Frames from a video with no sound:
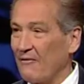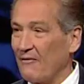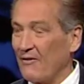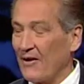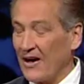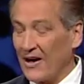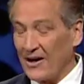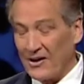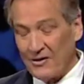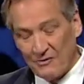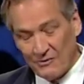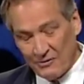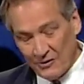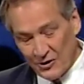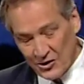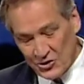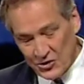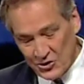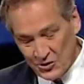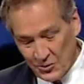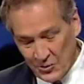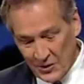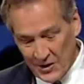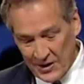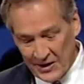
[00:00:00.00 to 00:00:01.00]
Find verse
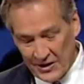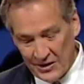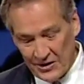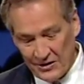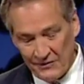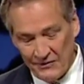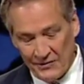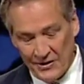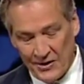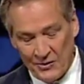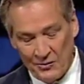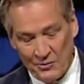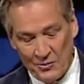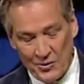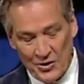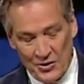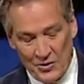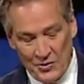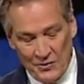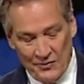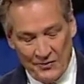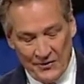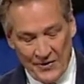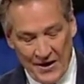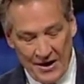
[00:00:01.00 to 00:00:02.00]
12, and when
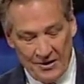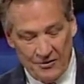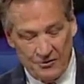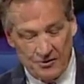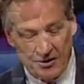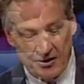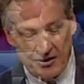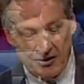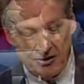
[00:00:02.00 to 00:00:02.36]
you've found it,